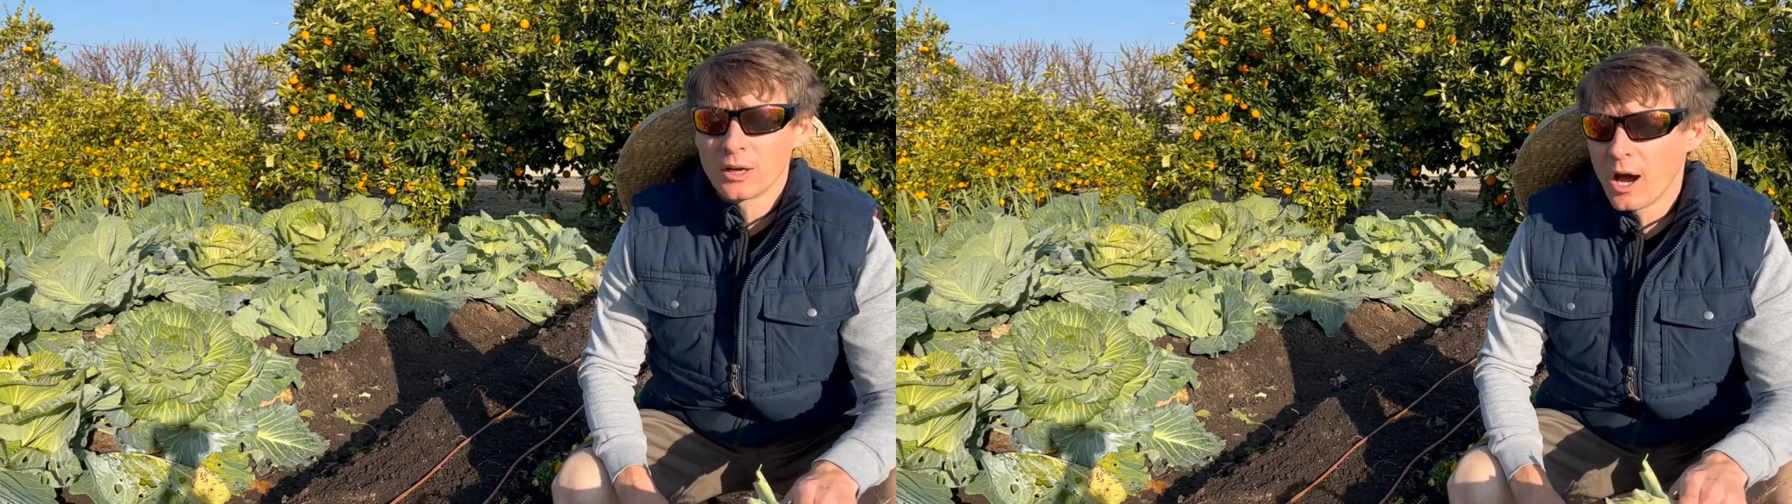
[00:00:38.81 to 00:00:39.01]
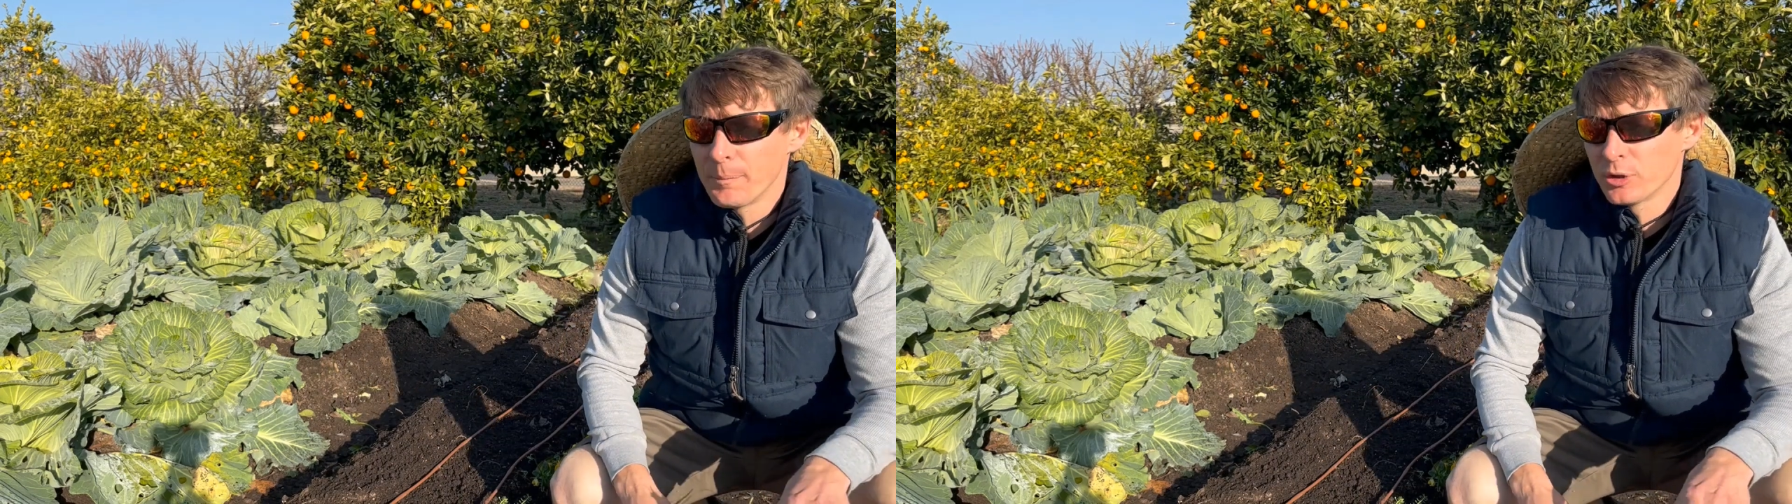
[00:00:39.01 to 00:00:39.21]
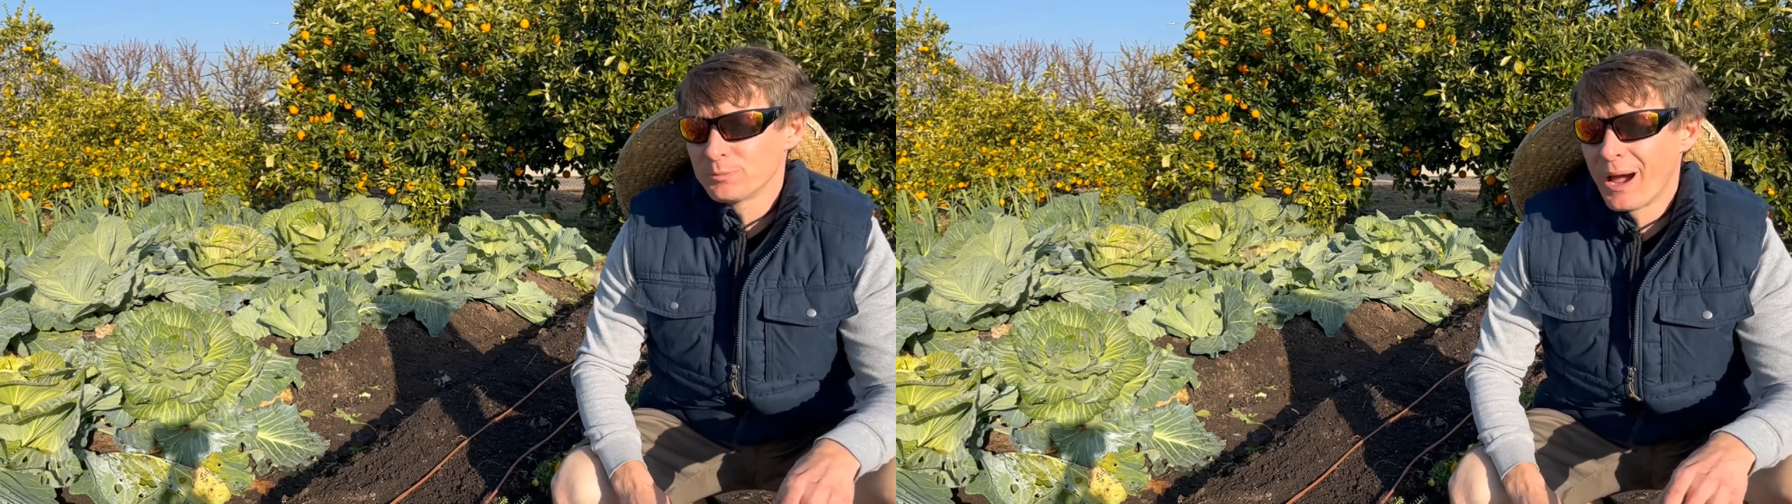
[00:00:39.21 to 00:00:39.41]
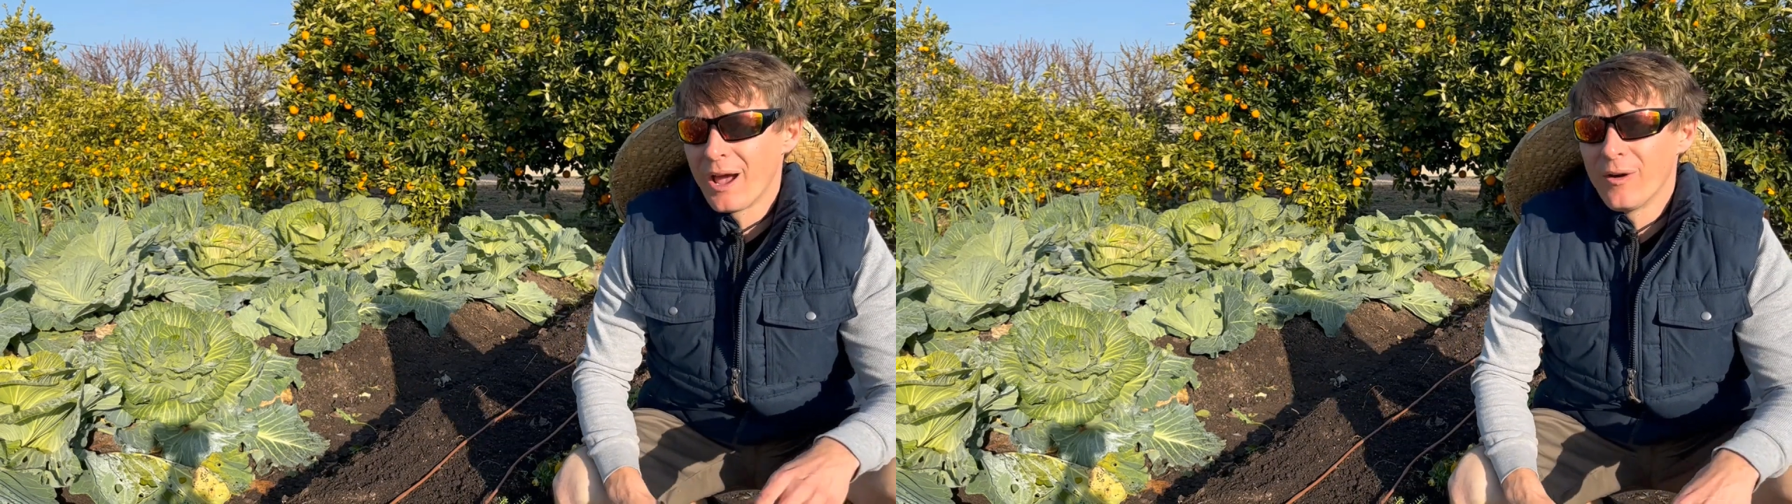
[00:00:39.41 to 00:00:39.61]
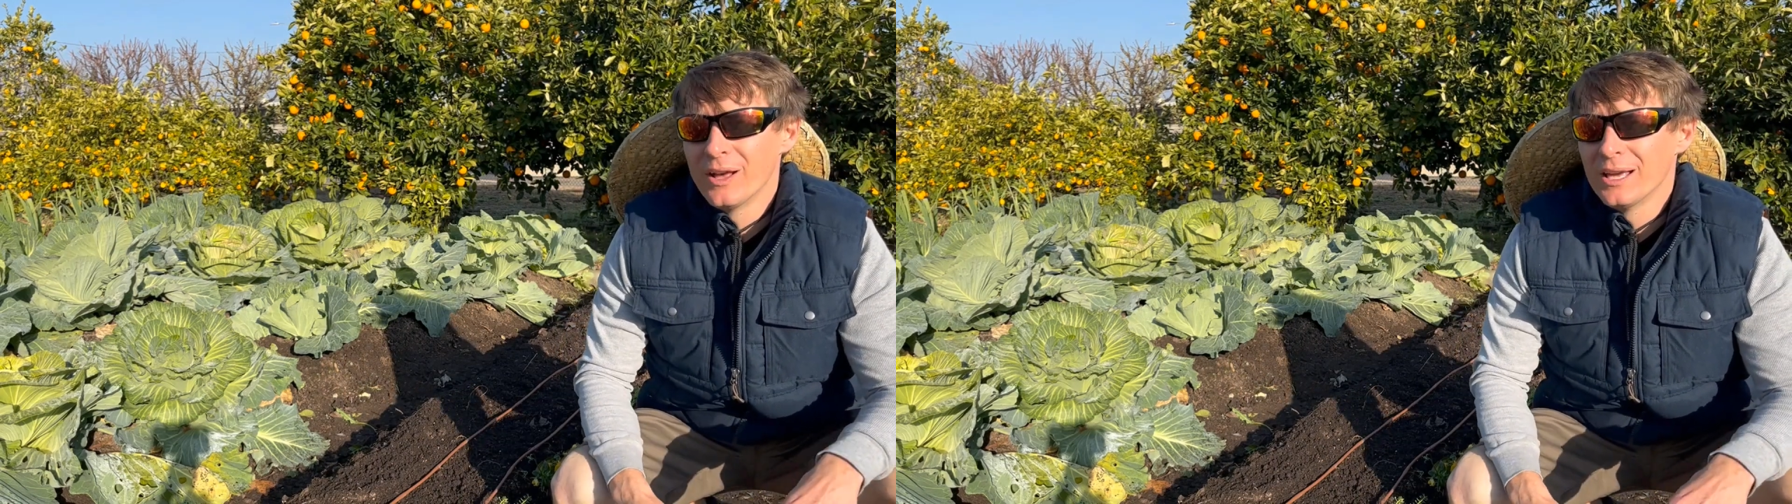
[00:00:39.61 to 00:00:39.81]
compost
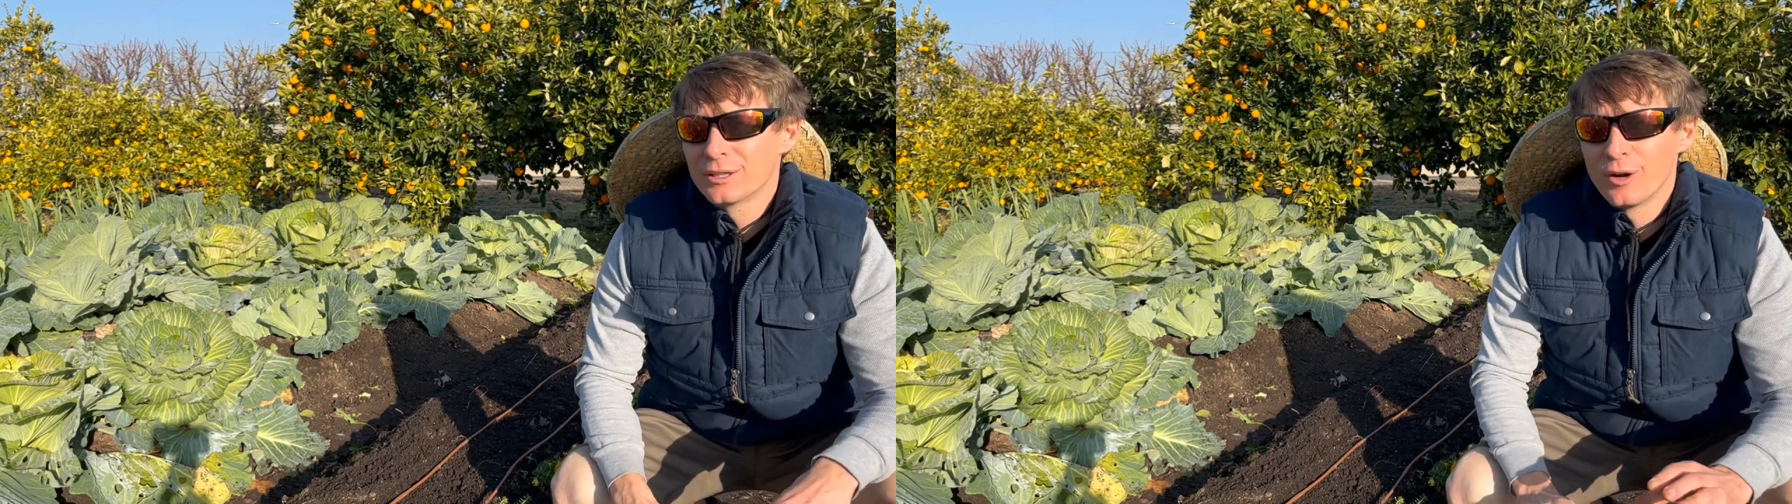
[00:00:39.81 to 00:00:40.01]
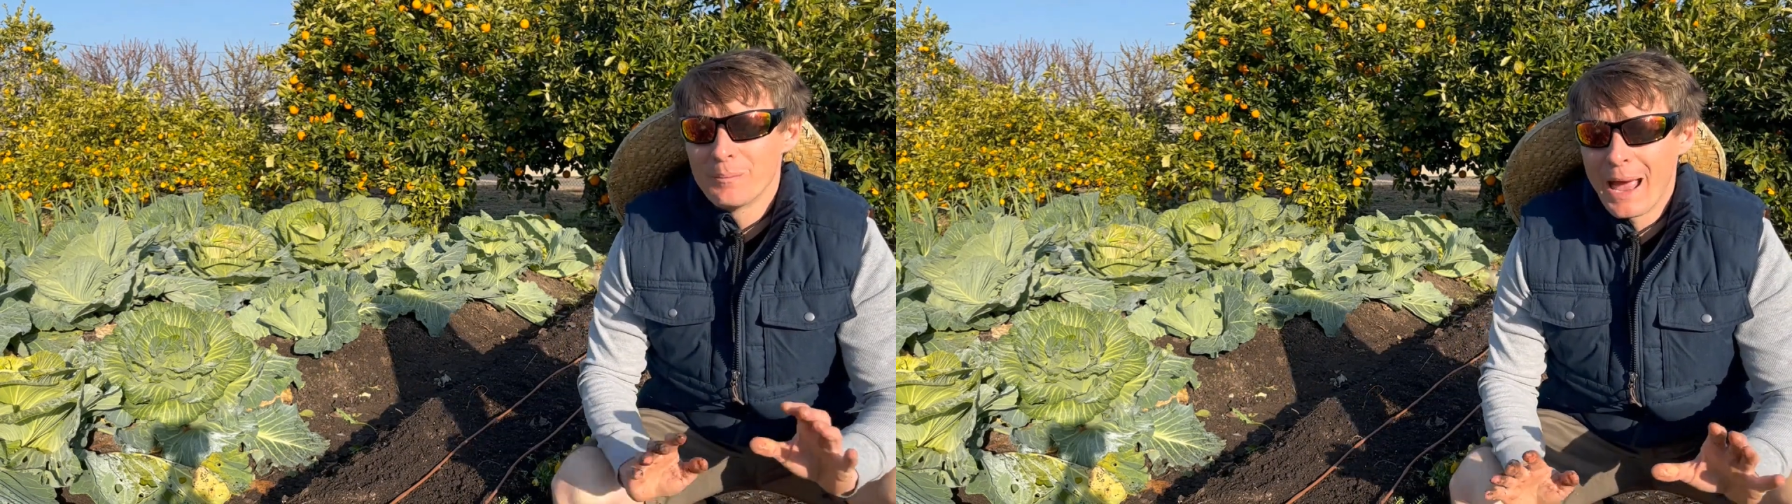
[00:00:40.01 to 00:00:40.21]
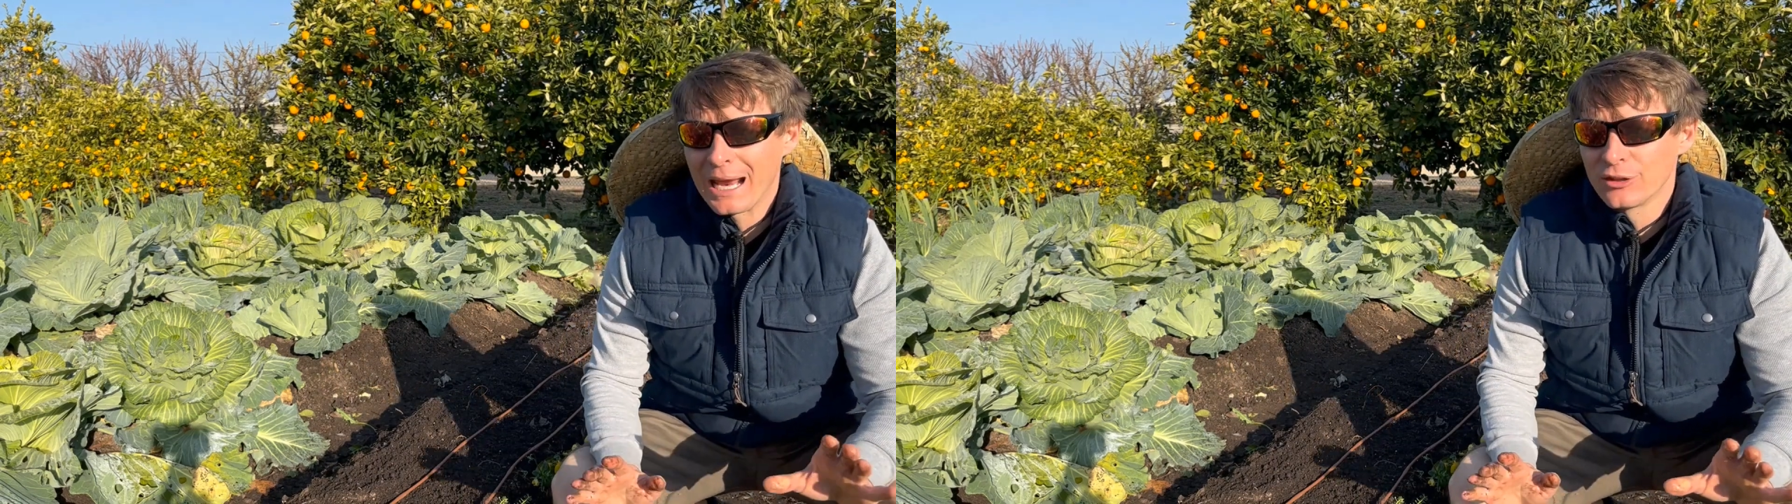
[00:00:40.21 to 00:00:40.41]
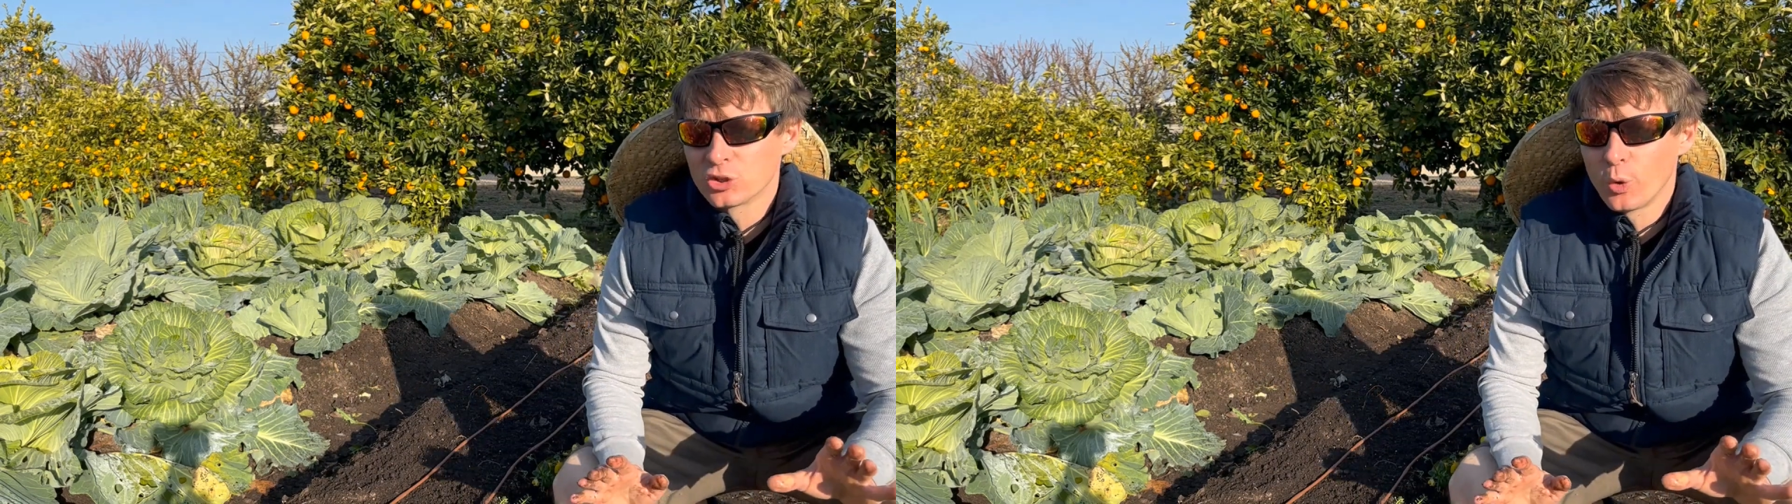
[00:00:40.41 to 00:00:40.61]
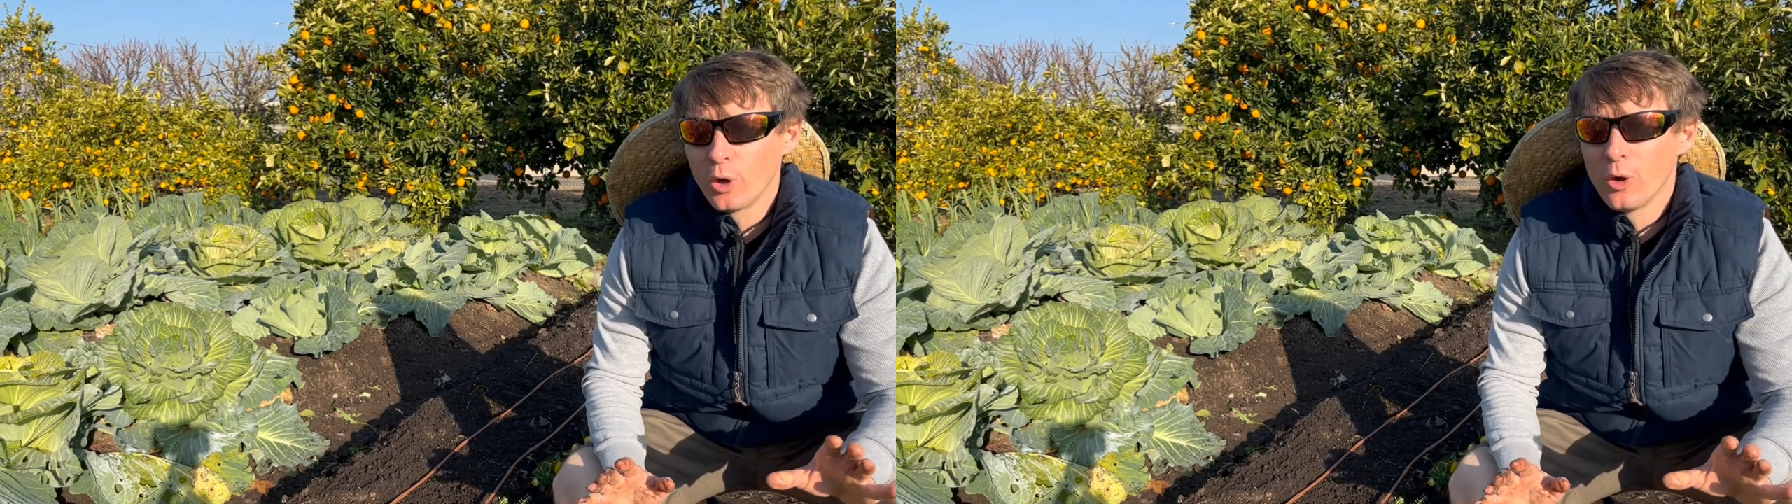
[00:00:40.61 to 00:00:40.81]
pile, turn them back into
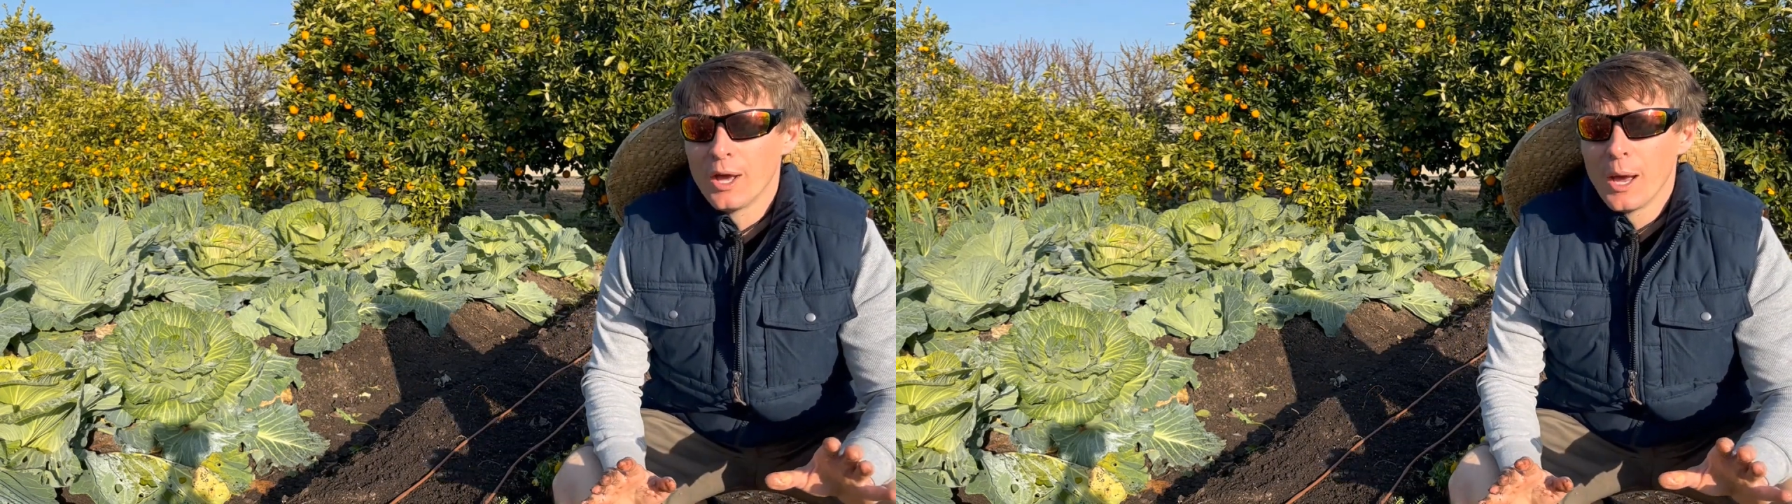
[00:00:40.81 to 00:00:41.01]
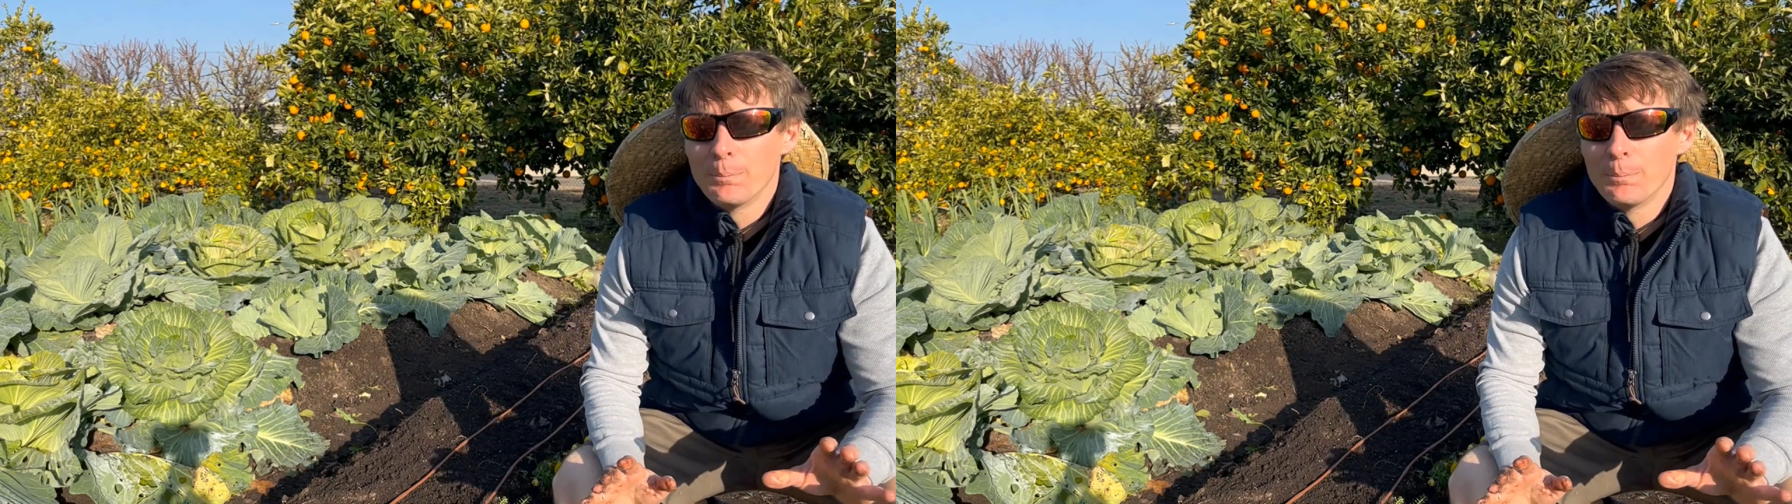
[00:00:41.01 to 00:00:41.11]
soil.